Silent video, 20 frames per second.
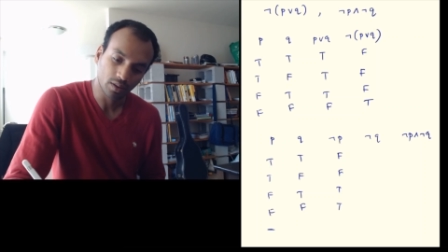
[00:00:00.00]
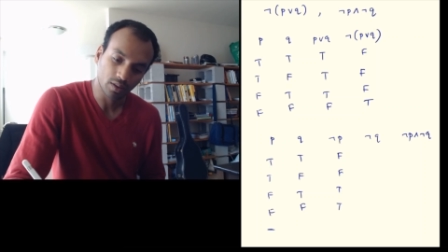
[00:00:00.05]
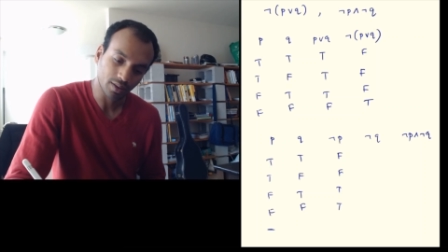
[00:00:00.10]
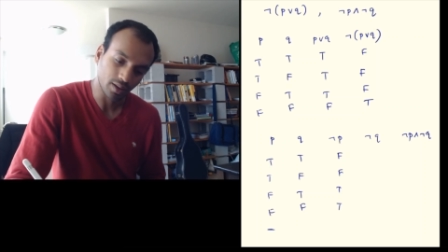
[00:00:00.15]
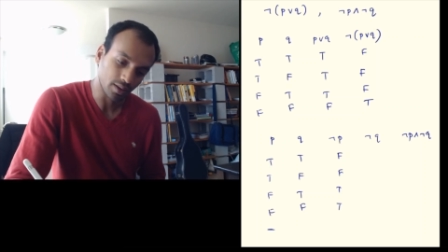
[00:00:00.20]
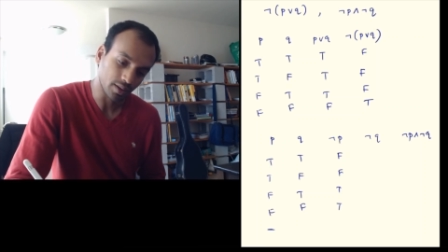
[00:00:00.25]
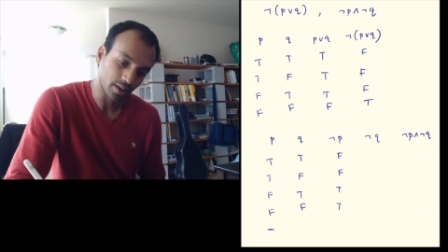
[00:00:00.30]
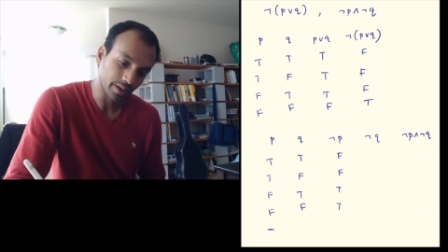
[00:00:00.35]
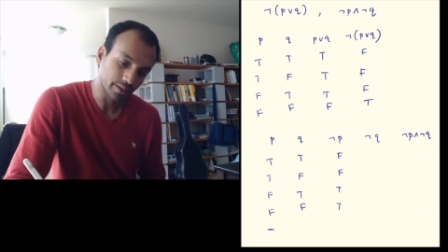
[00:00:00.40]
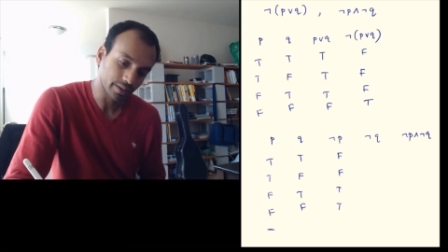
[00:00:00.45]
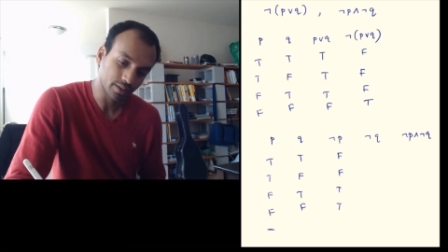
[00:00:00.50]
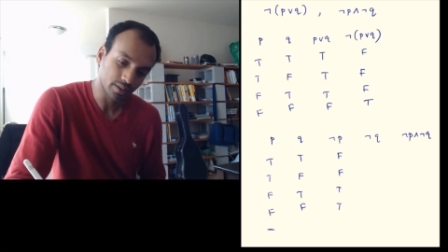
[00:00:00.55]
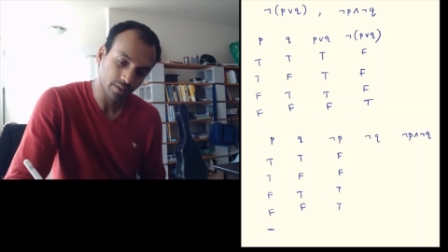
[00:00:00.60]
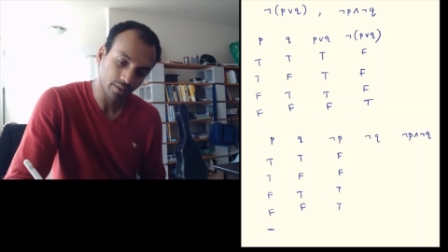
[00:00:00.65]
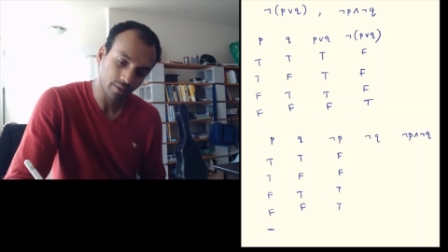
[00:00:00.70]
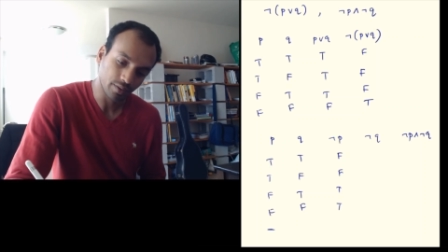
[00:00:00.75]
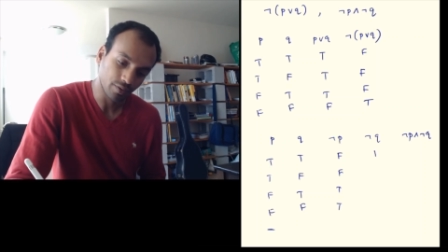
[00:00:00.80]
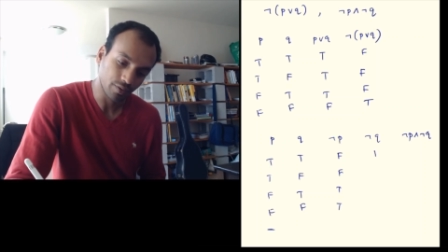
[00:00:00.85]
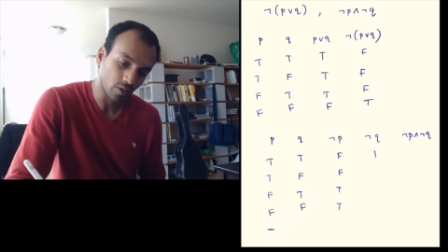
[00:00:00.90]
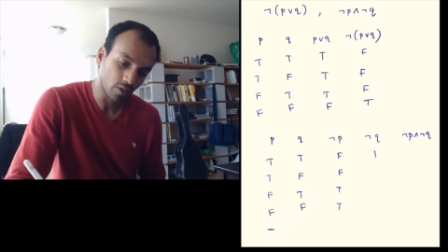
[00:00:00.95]
and that's
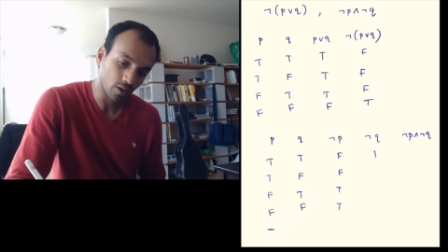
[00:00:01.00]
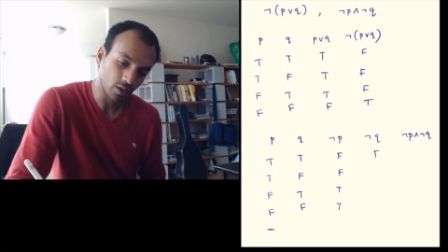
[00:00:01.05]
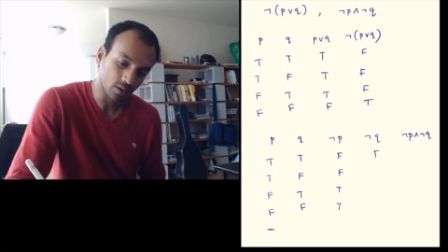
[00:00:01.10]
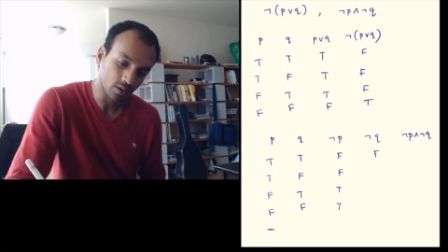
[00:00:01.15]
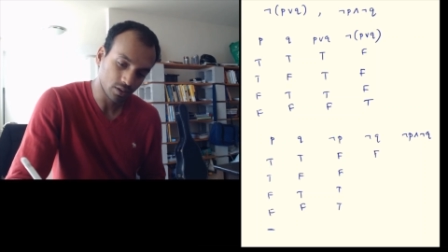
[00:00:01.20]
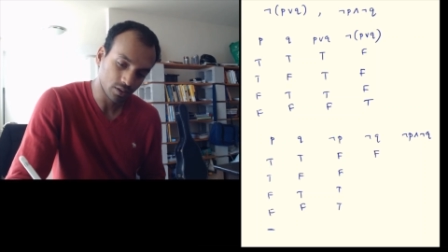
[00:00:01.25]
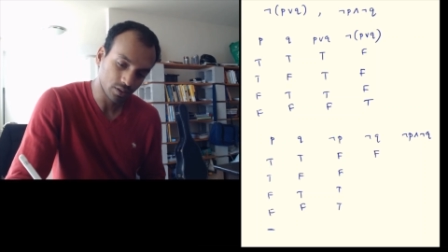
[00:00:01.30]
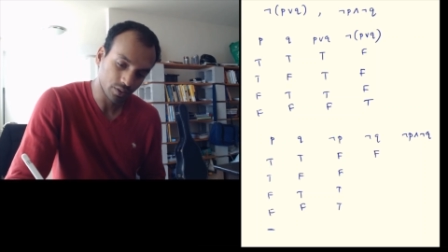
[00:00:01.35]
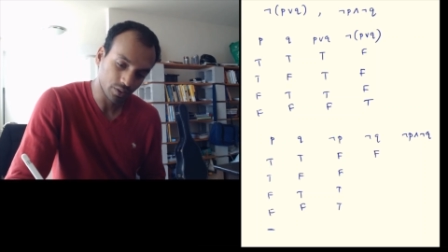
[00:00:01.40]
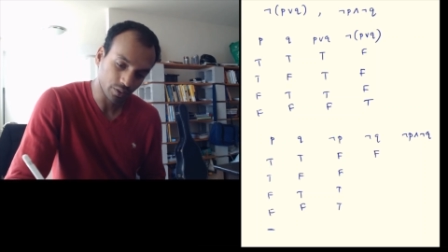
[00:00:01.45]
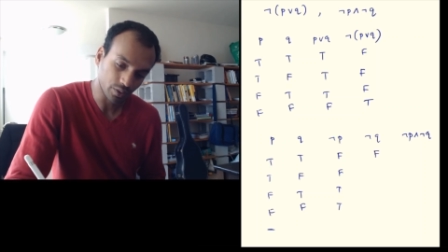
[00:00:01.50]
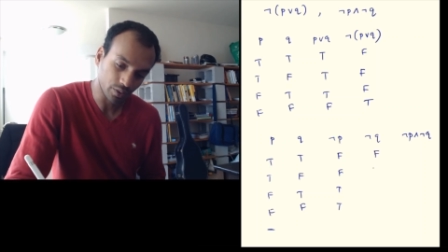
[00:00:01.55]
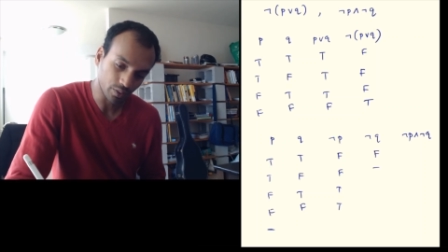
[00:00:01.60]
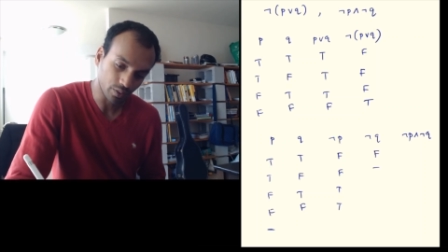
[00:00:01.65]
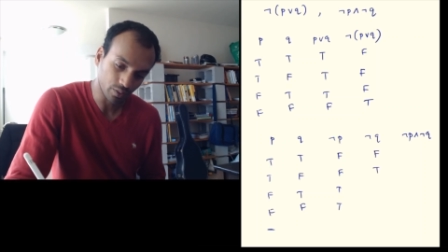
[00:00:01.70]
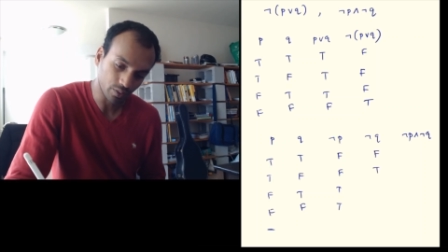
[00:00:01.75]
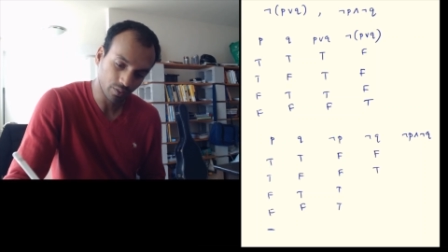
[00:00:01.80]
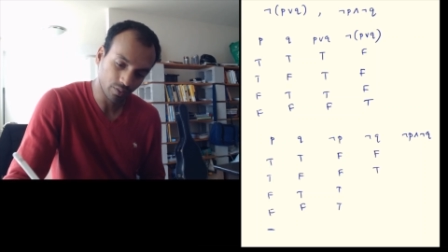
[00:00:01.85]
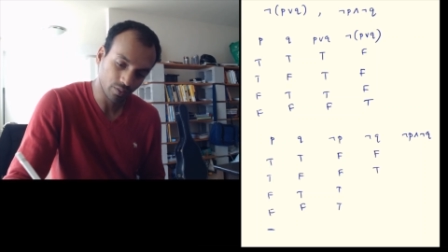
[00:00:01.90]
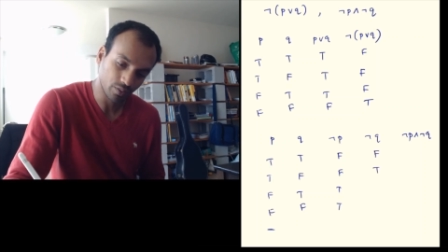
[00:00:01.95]
false
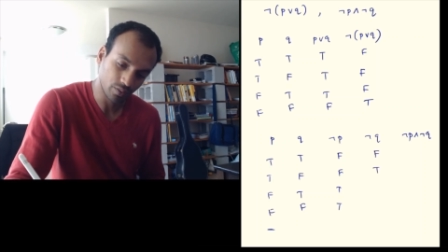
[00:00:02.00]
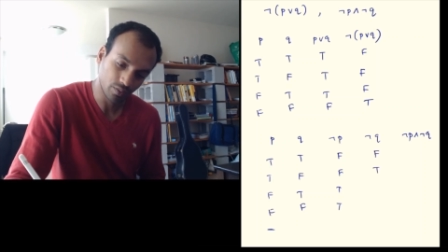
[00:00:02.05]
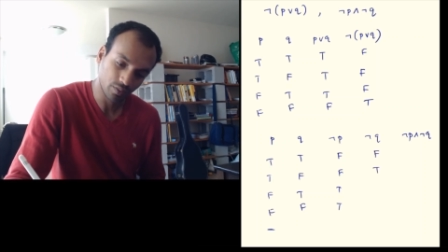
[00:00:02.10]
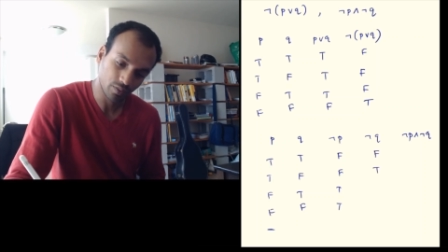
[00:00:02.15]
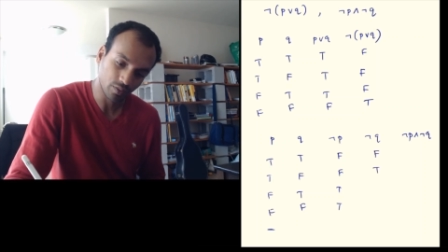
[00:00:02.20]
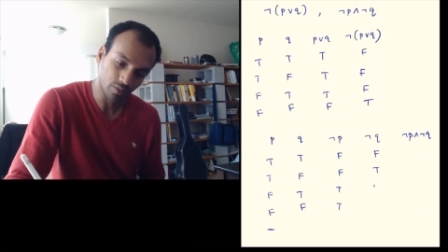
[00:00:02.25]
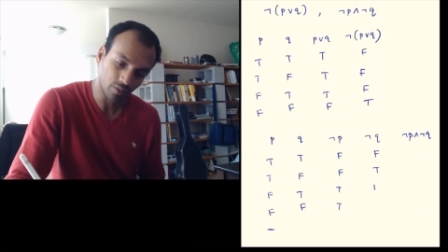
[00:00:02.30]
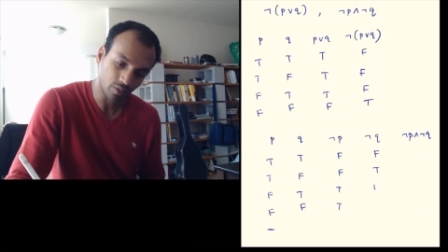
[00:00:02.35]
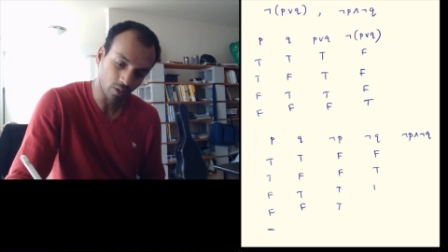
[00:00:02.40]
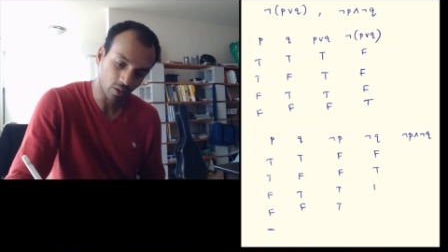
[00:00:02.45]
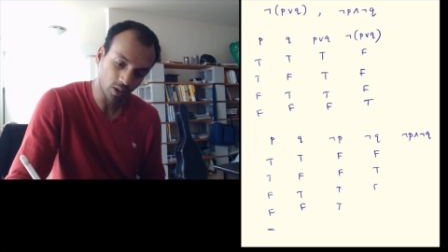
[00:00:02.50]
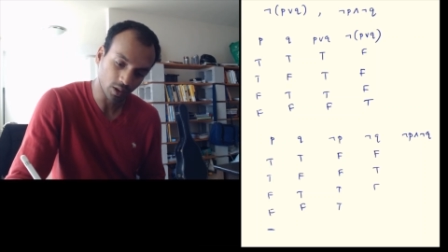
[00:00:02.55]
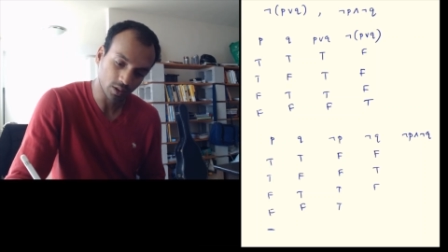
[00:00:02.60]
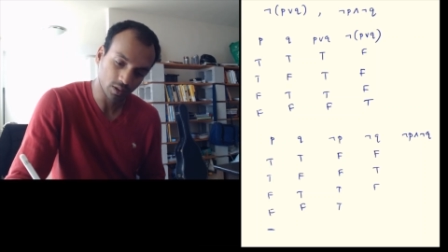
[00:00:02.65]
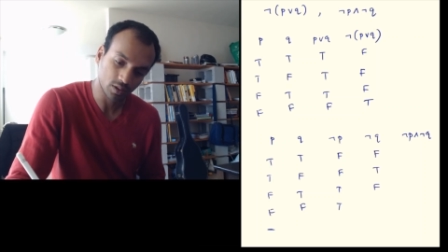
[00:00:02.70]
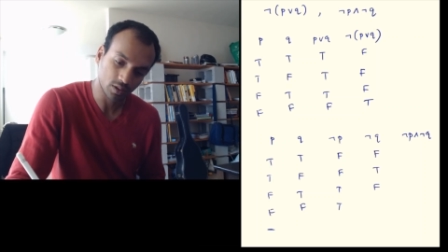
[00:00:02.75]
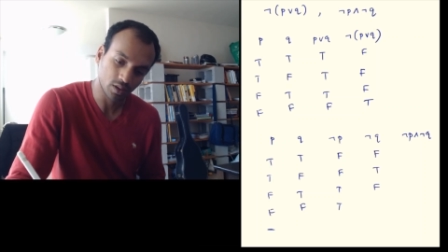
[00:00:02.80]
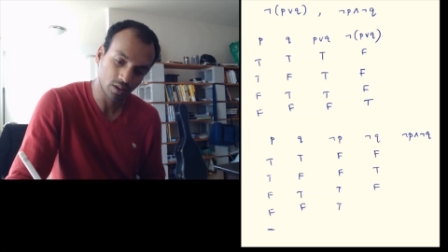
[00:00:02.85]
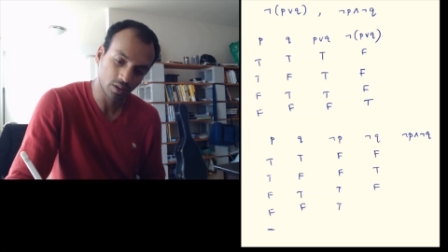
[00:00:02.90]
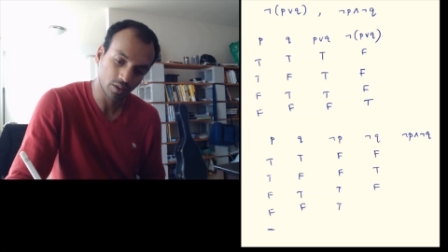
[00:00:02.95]
true false
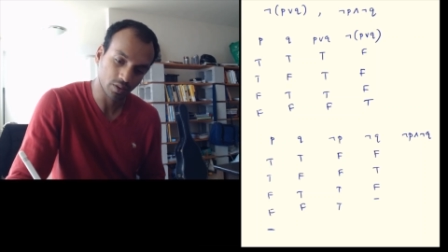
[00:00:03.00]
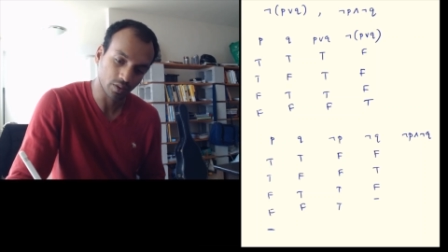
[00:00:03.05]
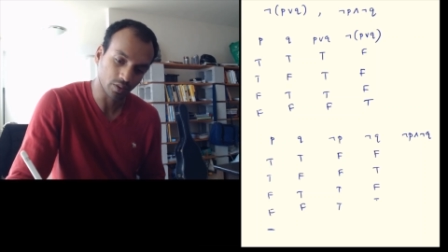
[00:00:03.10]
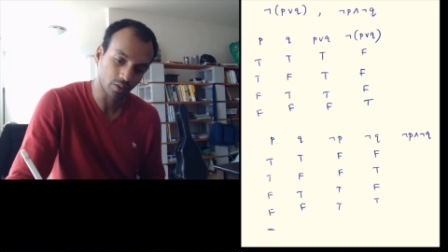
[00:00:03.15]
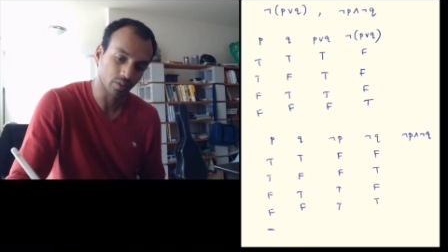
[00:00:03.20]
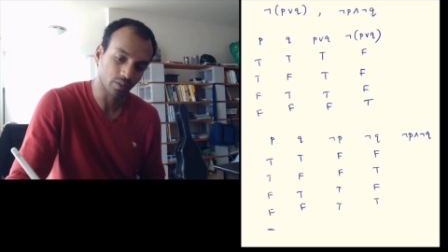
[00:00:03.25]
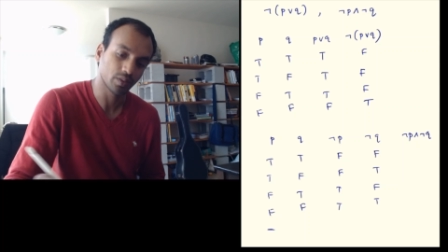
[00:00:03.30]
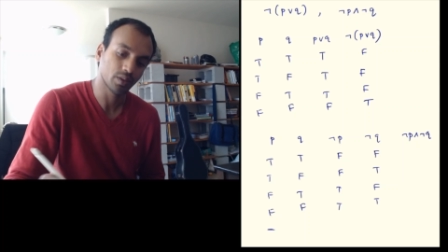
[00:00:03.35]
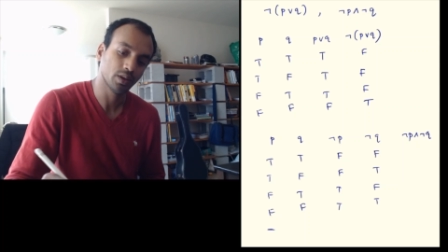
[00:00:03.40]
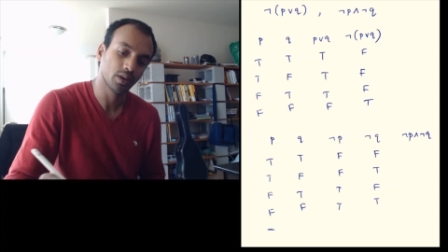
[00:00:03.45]
true